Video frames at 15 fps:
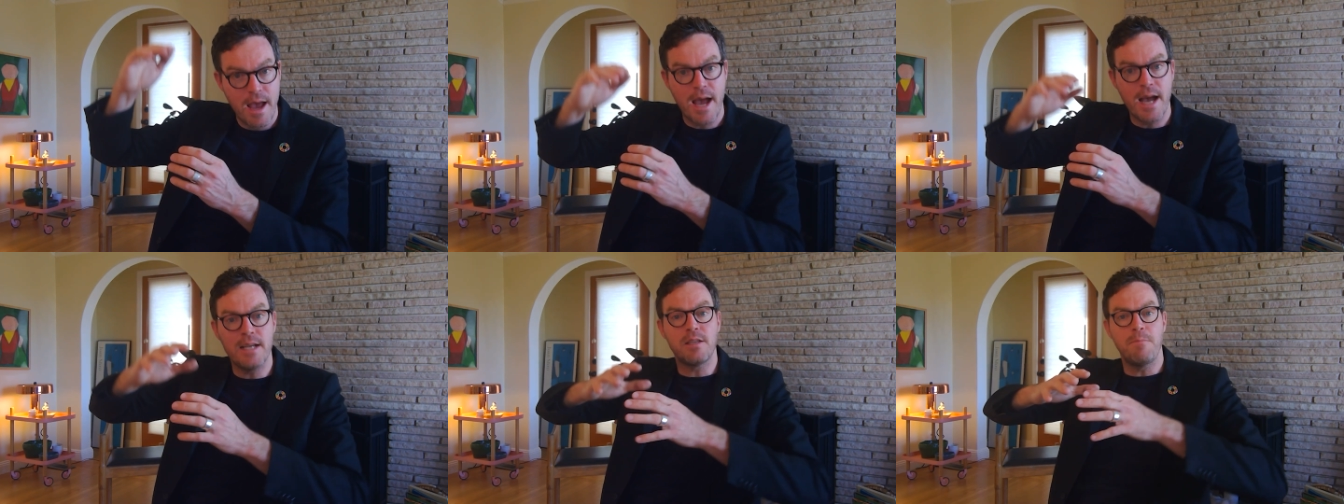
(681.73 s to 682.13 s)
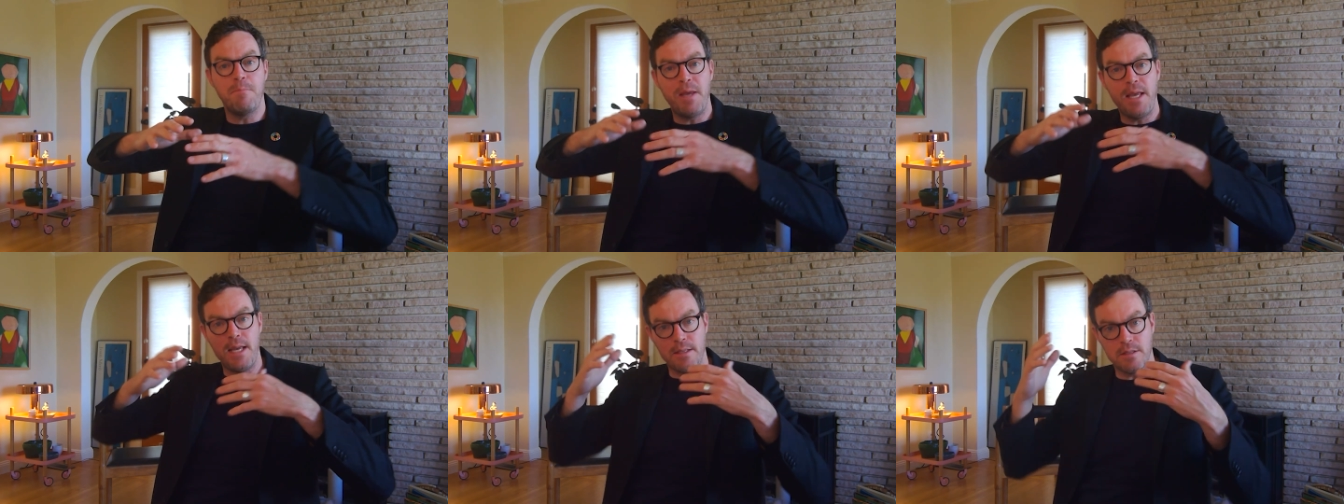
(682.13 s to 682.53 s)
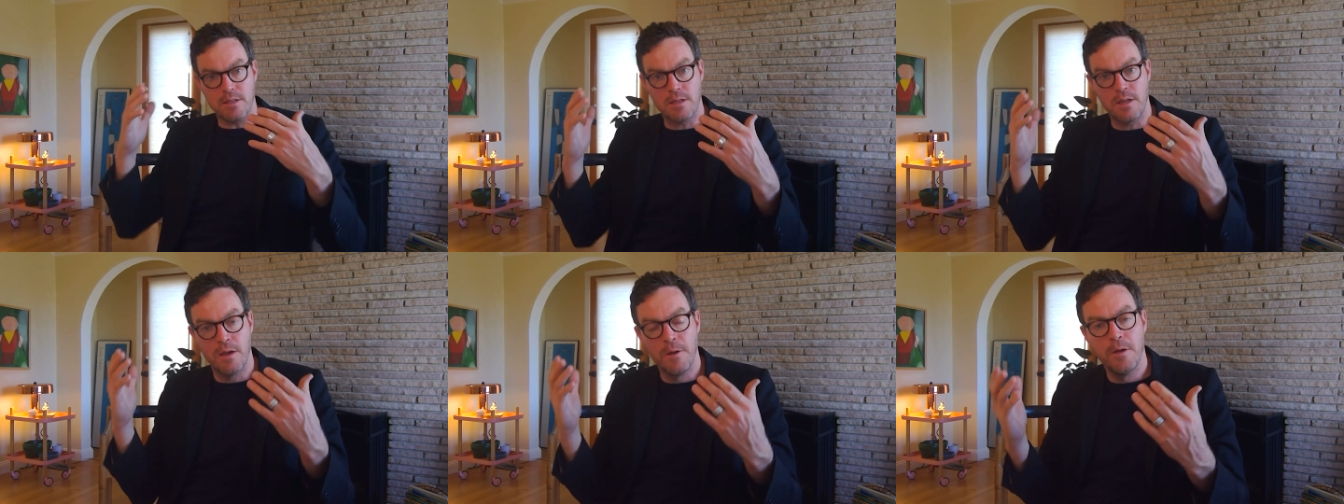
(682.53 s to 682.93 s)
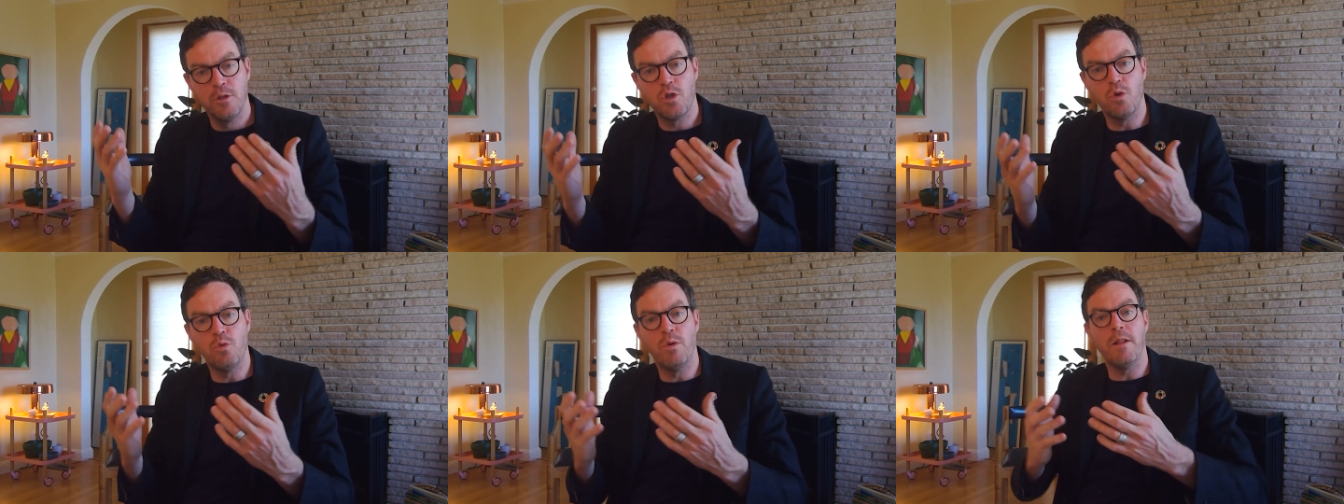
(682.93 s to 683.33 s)
as a means
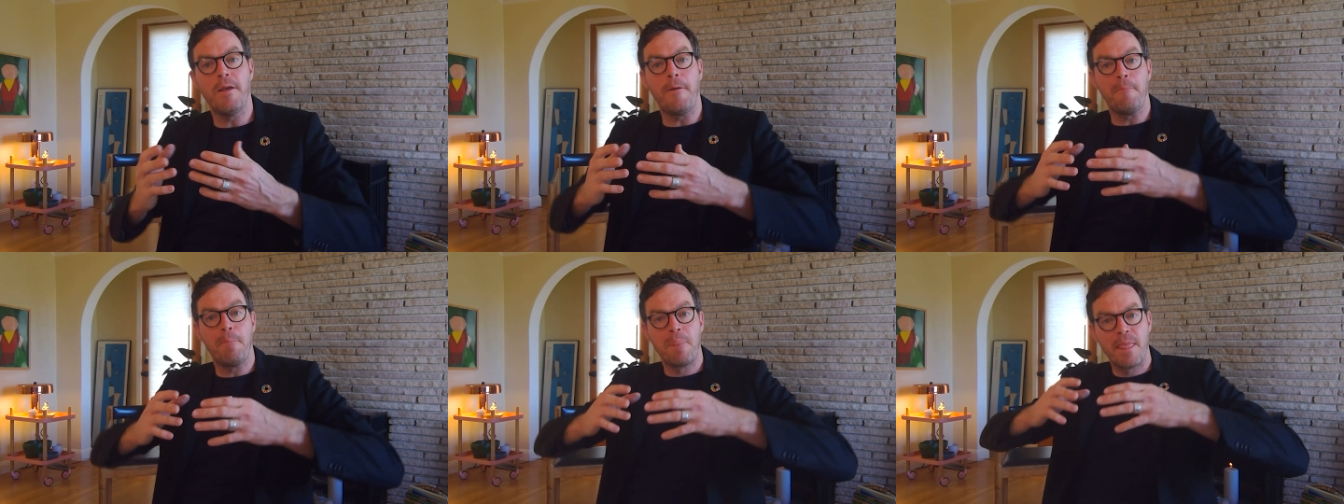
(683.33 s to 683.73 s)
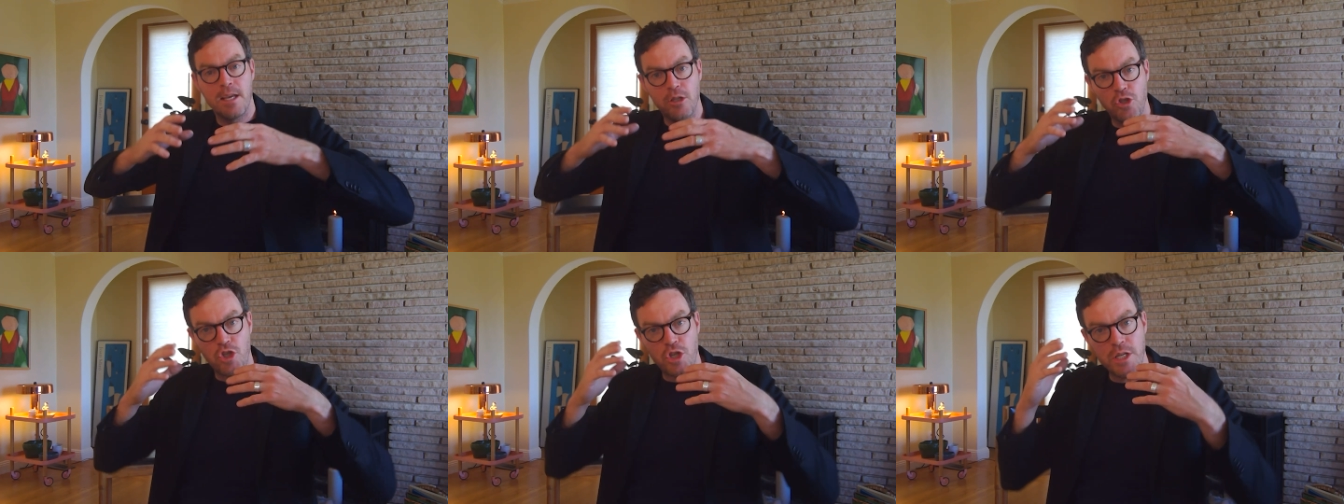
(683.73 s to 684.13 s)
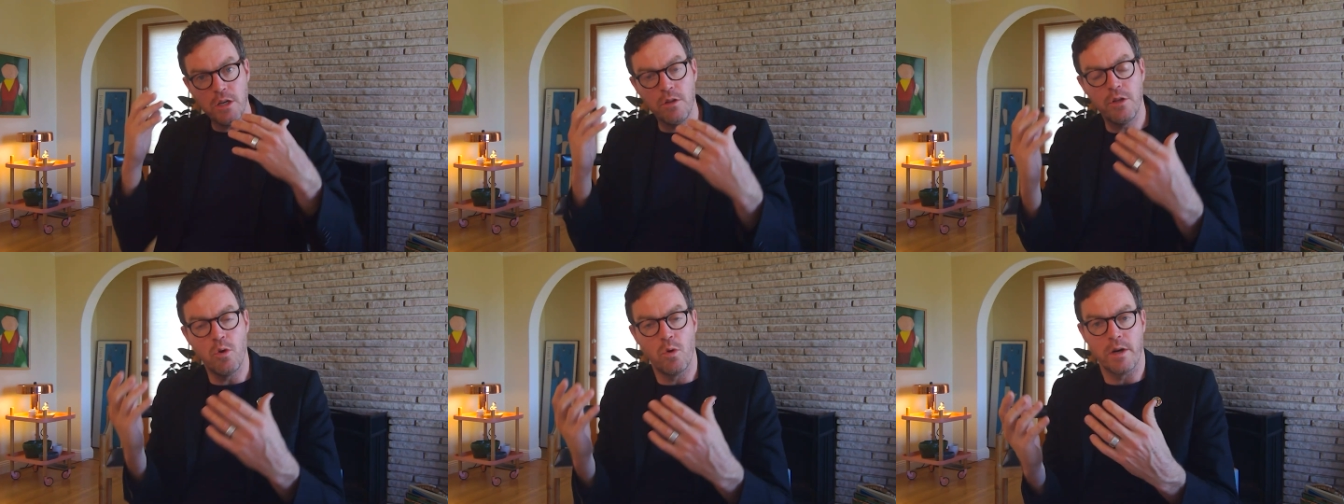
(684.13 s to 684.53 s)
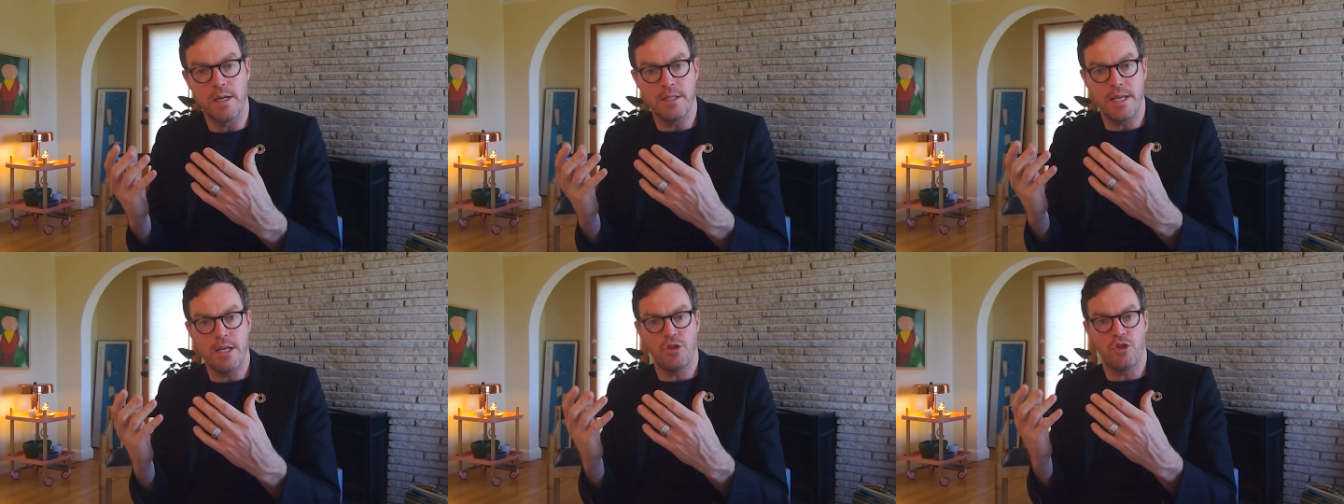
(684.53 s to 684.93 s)
to really congeal the
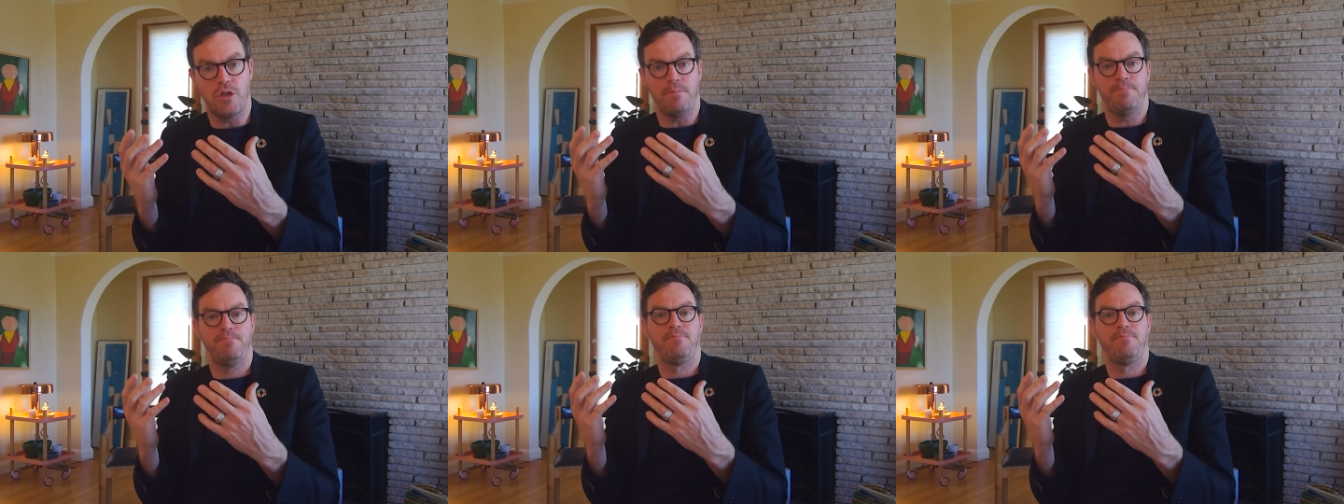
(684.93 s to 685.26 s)
organization.